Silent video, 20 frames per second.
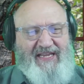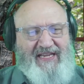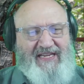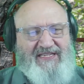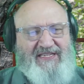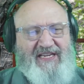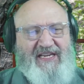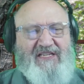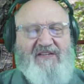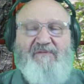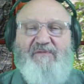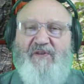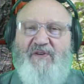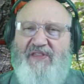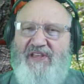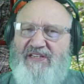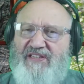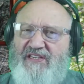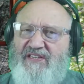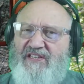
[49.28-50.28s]
He says, "For
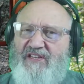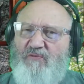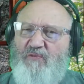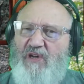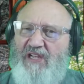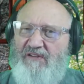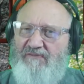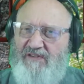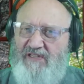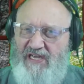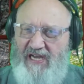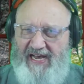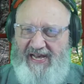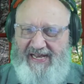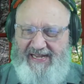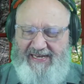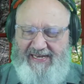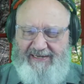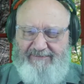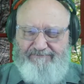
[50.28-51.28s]
this is the will of
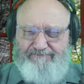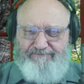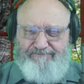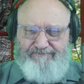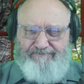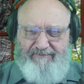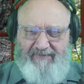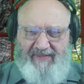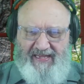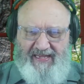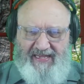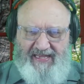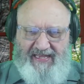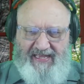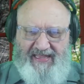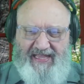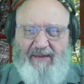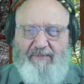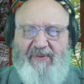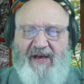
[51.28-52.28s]
God,
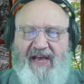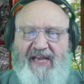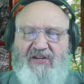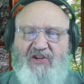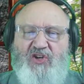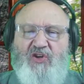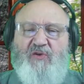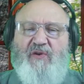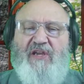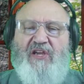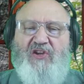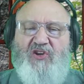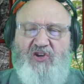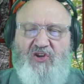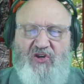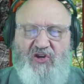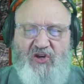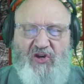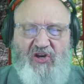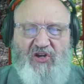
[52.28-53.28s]
that by doing
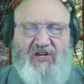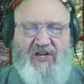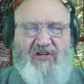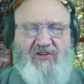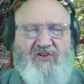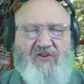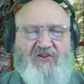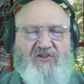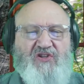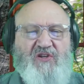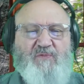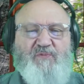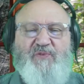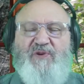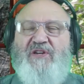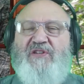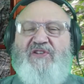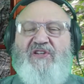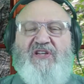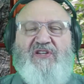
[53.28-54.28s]
good you should
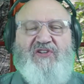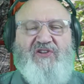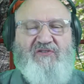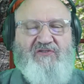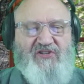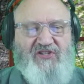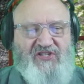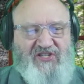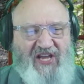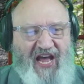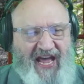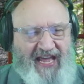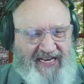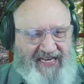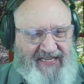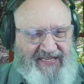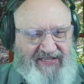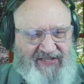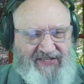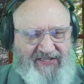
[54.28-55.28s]
put to
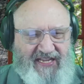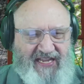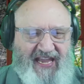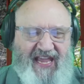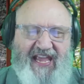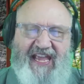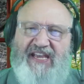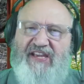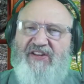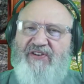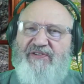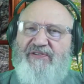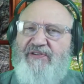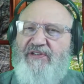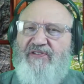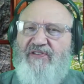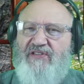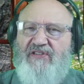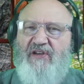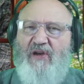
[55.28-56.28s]
silence the
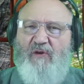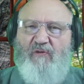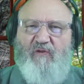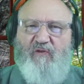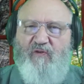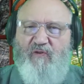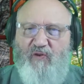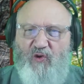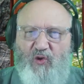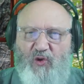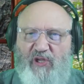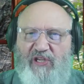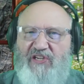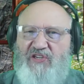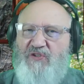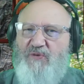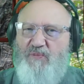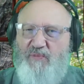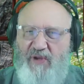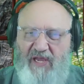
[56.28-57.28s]
ignorance of
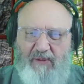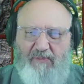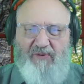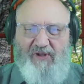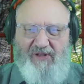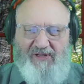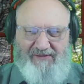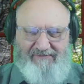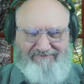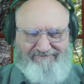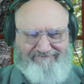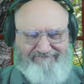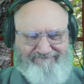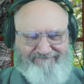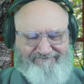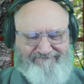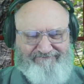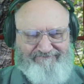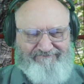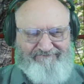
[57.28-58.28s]
foolish people.
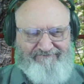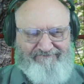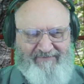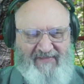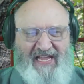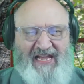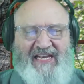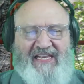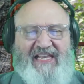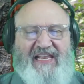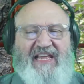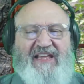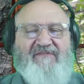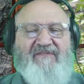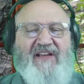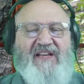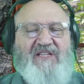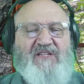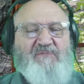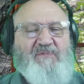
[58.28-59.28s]

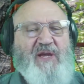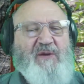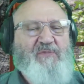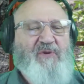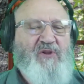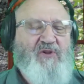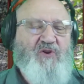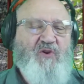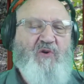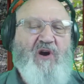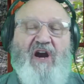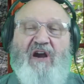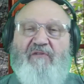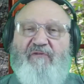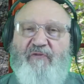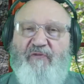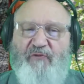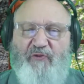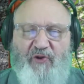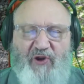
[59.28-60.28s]
Live as people who are
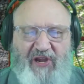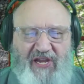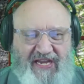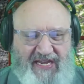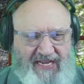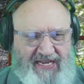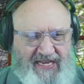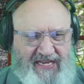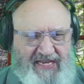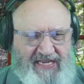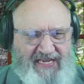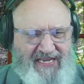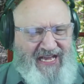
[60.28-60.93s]
free,